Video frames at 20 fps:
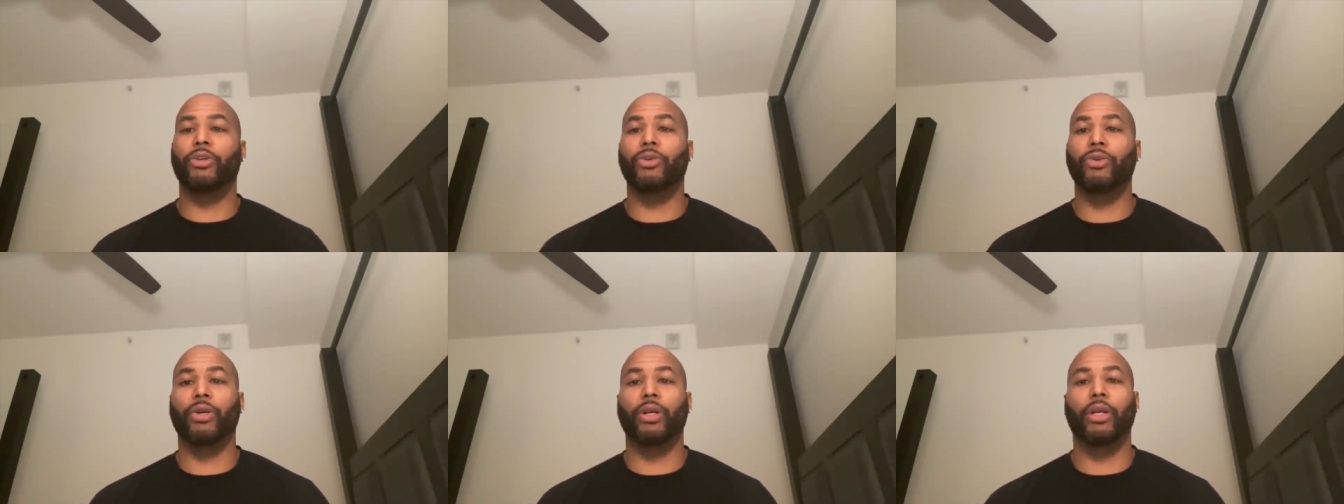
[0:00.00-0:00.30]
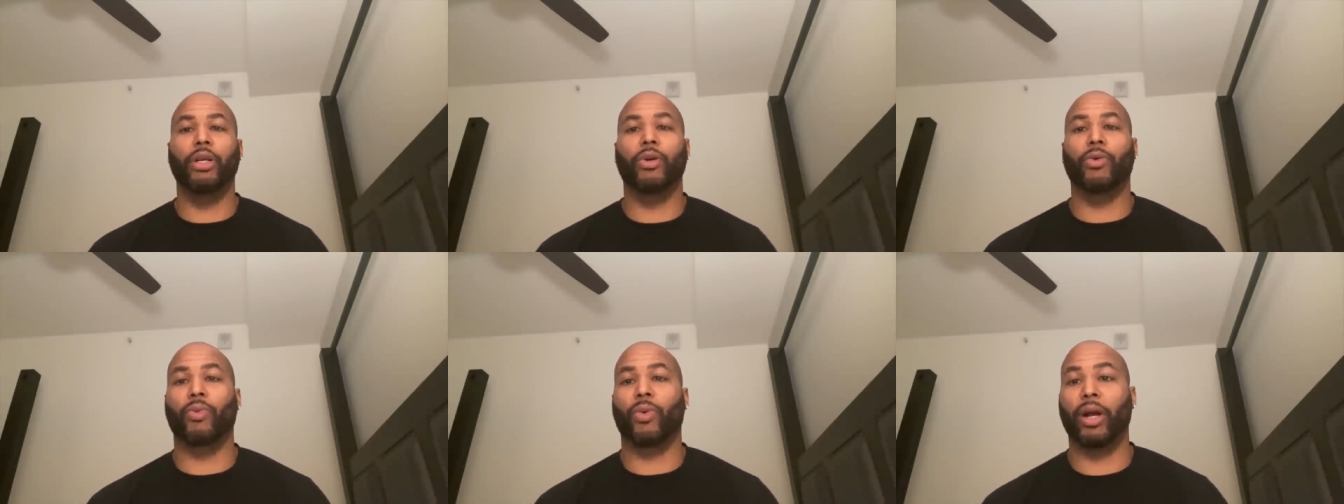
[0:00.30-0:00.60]
do the
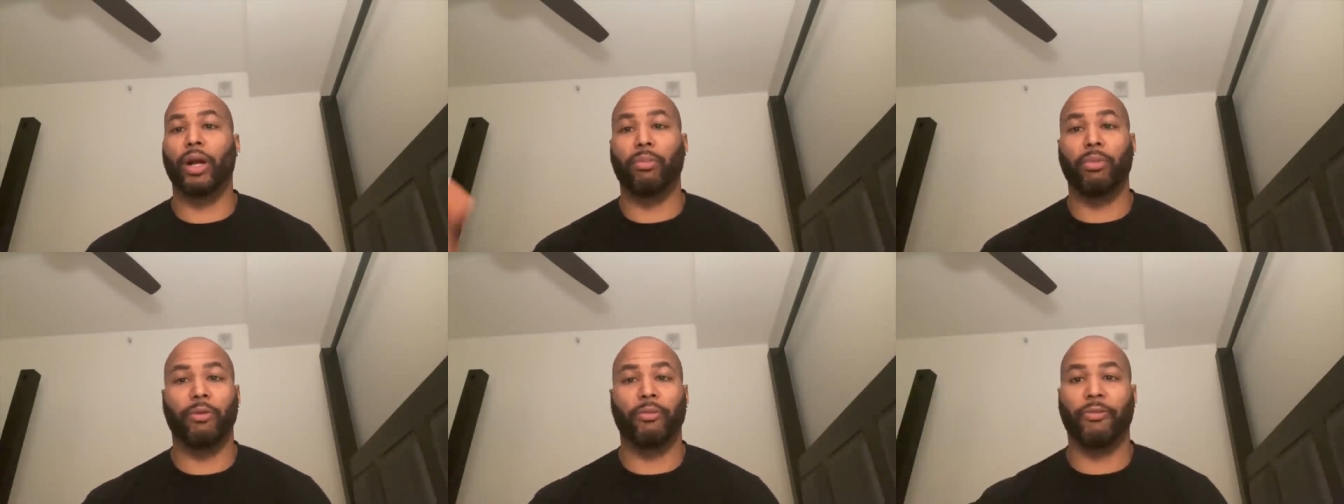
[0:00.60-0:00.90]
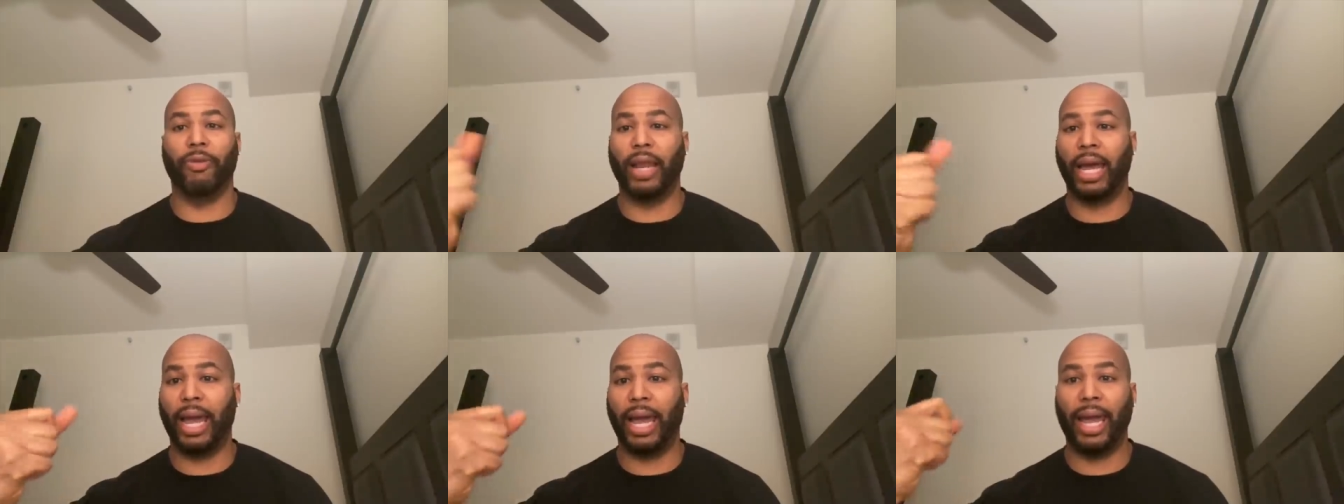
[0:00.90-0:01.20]
little rebel
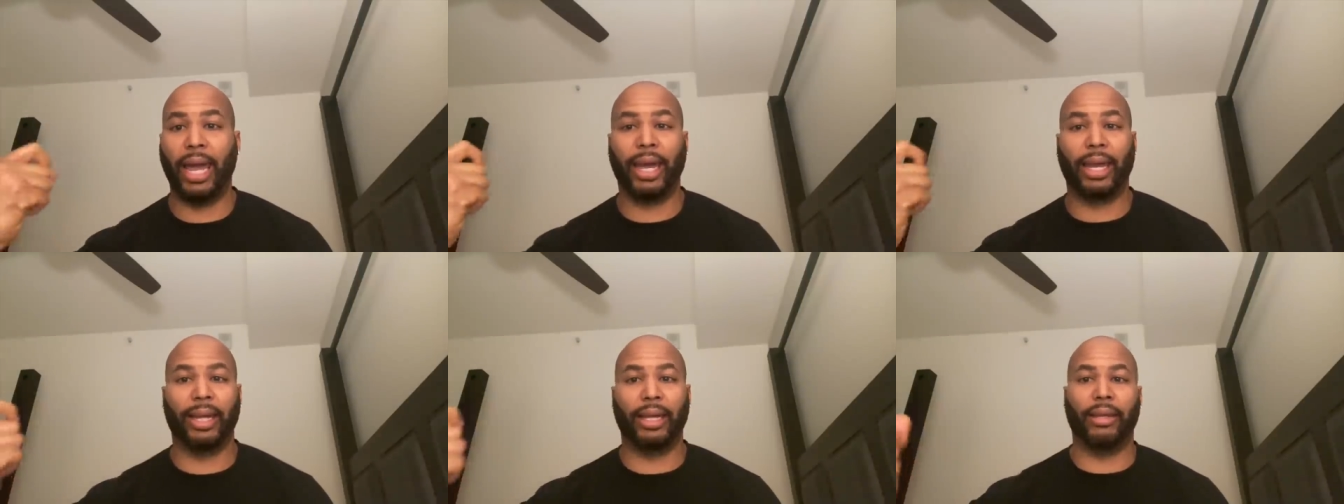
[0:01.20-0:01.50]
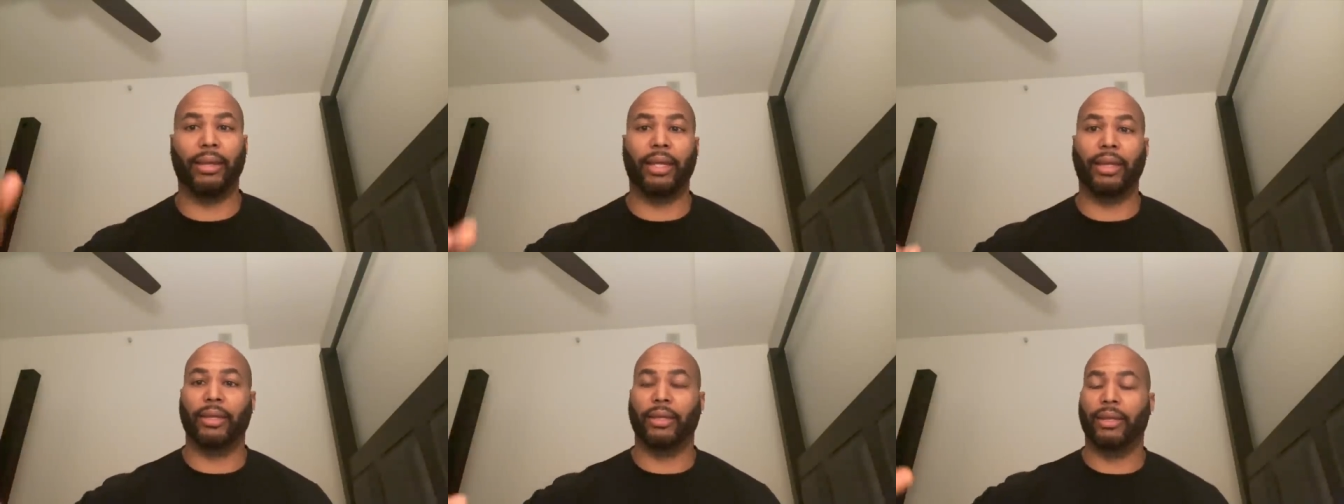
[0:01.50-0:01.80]
flag,
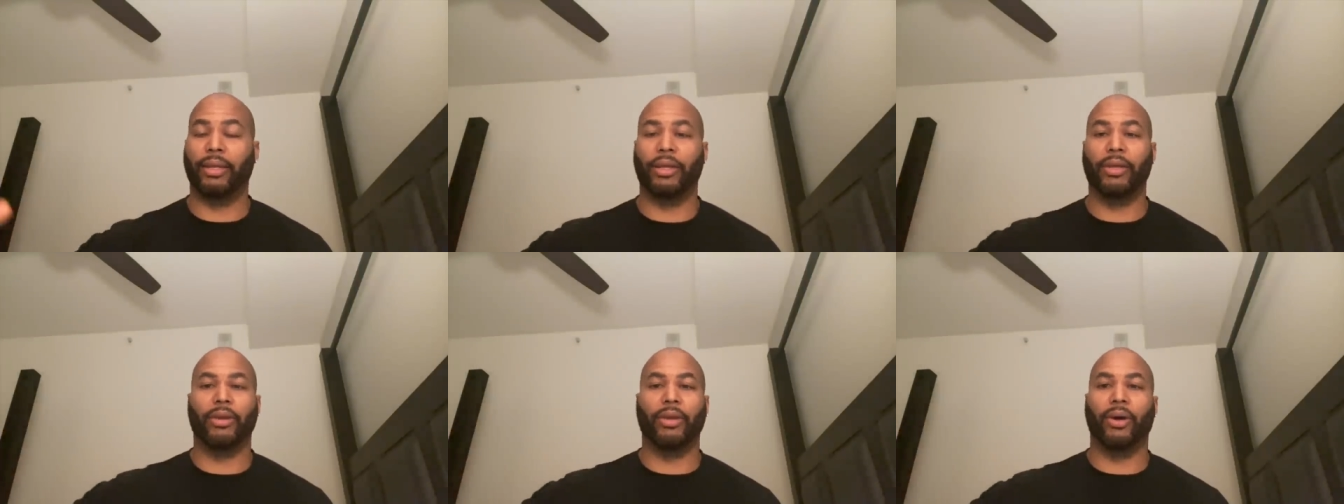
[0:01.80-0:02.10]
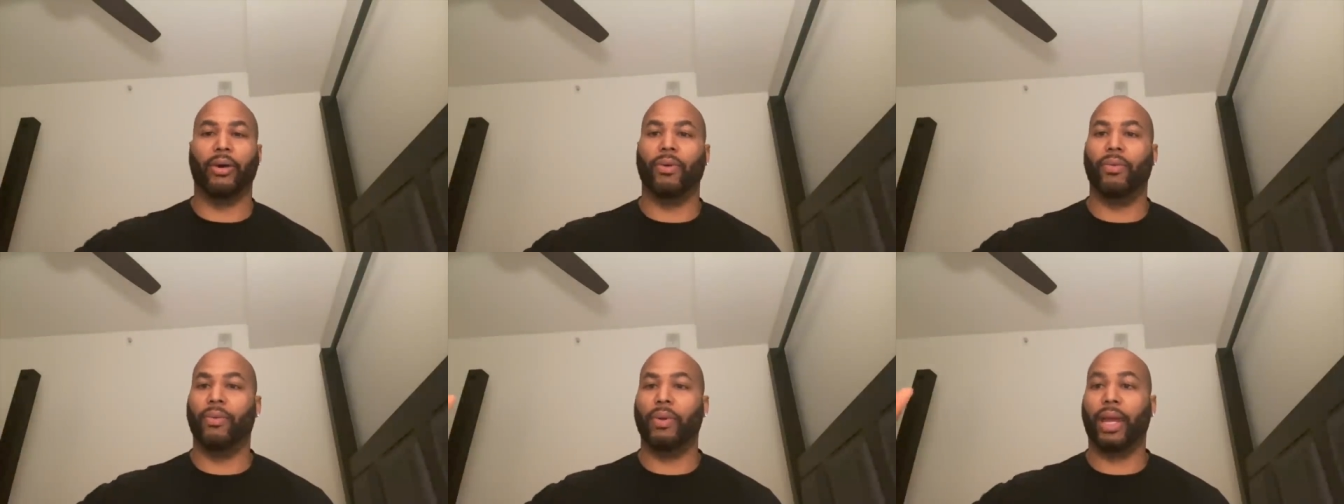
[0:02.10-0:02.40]
and, and you
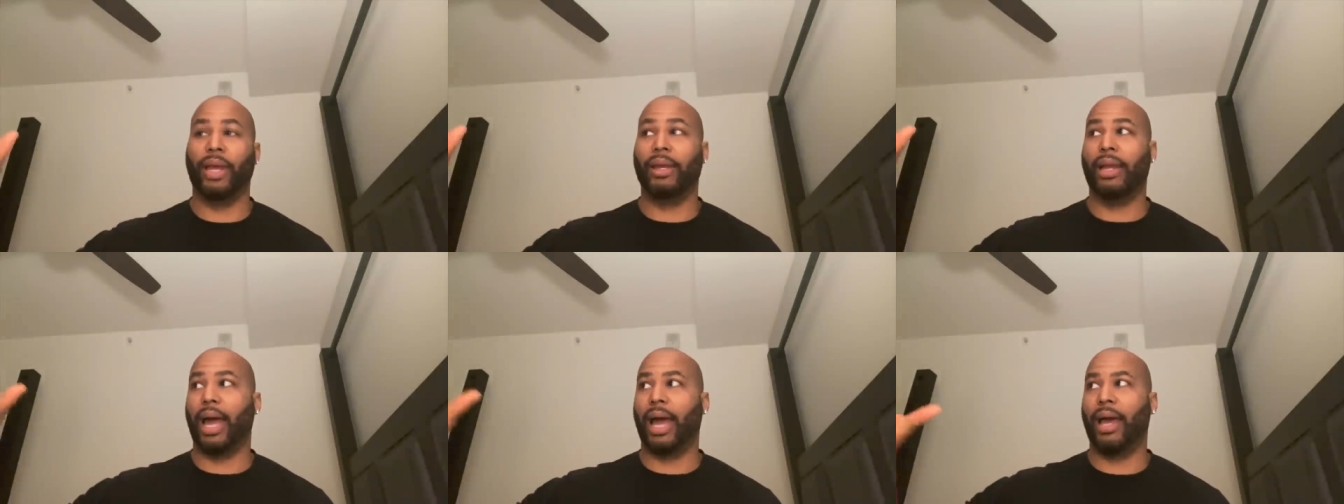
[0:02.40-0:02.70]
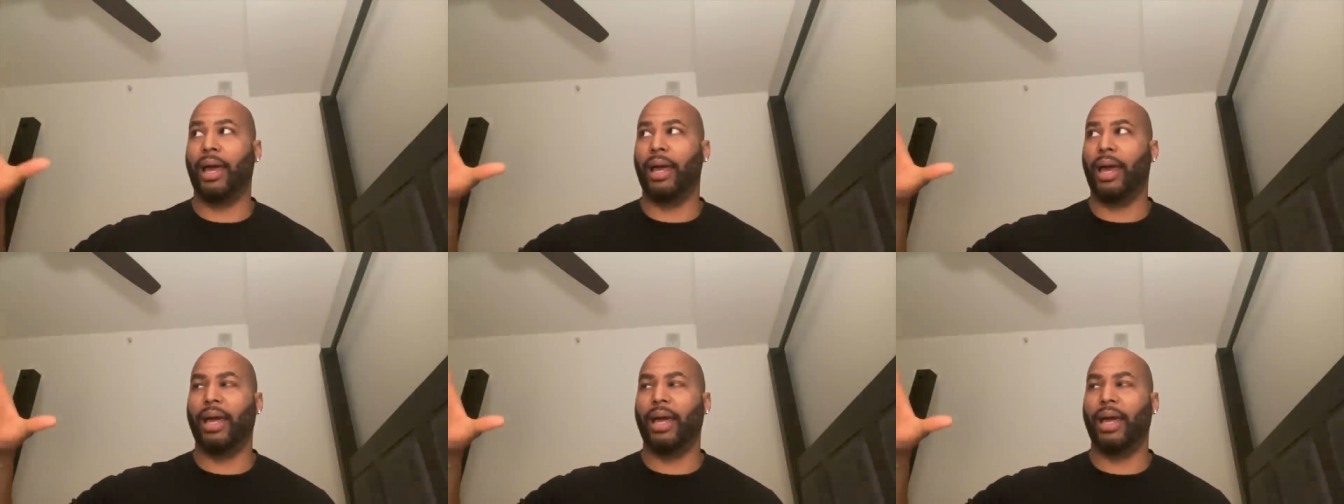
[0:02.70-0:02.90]
know, and I,